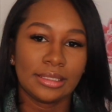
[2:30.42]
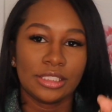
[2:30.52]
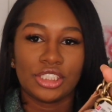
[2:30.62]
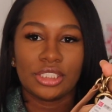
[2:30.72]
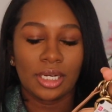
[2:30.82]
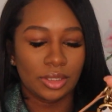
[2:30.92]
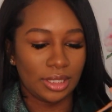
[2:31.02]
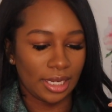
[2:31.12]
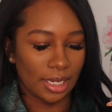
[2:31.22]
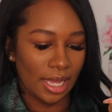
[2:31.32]
the Chanel
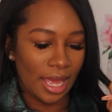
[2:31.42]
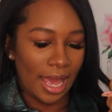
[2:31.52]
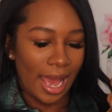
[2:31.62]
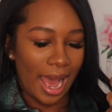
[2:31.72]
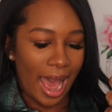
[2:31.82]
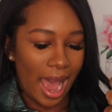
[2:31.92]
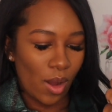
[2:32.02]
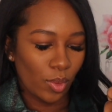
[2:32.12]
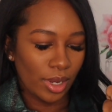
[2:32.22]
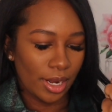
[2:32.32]
thing.
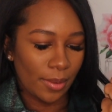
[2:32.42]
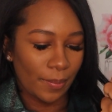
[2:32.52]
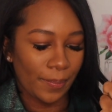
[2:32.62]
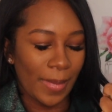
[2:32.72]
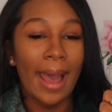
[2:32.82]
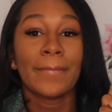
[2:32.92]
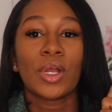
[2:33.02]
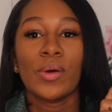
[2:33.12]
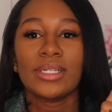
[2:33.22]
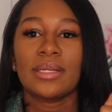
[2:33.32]
I'm
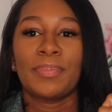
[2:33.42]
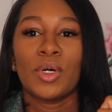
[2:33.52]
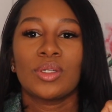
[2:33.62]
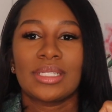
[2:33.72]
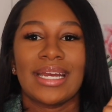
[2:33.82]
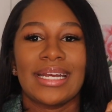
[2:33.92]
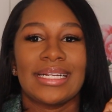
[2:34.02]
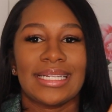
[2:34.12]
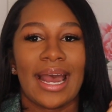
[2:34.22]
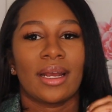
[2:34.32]
going to post the
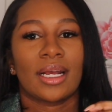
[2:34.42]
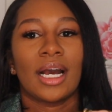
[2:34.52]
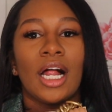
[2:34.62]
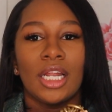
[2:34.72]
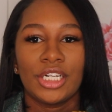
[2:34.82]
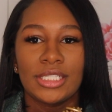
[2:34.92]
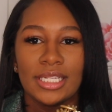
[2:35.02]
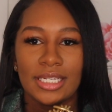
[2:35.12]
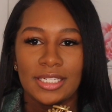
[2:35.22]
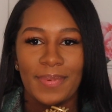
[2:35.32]
exact color
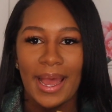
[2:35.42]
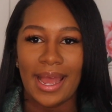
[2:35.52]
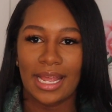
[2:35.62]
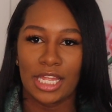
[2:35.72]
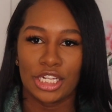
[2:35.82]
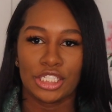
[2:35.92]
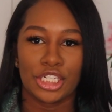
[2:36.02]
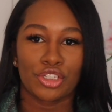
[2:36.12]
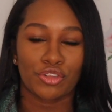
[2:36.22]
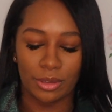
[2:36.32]
to this bag in the
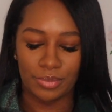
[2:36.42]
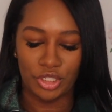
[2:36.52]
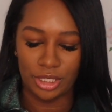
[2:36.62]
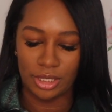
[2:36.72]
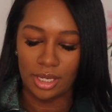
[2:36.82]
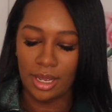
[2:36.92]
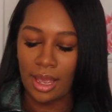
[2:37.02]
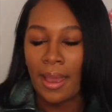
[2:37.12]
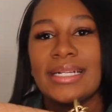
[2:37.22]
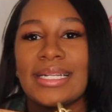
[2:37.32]
description,
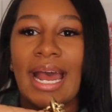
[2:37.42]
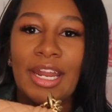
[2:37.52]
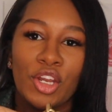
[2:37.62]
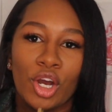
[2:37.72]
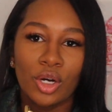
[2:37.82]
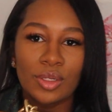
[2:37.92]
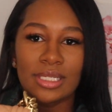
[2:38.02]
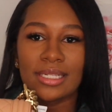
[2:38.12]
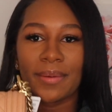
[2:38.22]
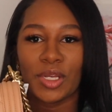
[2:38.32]
because I know
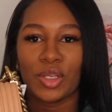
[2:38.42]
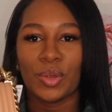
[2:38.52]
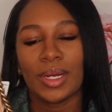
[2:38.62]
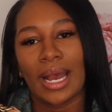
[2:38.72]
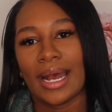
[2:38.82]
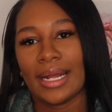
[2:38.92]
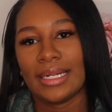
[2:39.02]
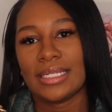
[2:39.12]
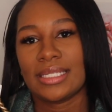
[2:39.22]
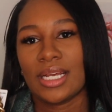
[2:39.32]
some of you
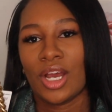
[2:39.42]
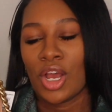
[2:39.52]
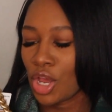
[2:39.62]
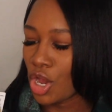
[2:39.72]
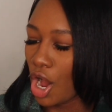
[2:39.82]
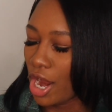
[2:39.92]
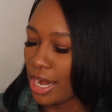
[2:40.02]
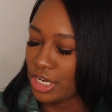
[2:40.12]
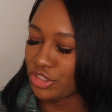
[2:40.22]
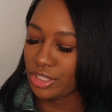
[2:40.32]
guys are
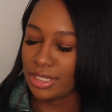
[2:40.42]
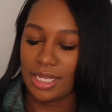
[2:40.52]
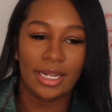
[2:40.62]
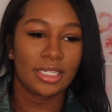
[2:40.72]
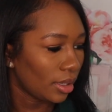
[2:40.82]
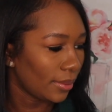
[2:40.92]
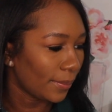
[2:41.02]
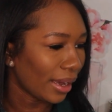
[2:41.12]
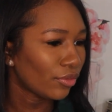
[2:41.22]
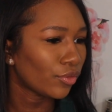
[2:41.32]
interested in.
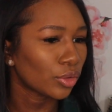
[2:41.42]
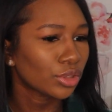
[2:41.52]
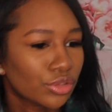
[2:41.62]
My phone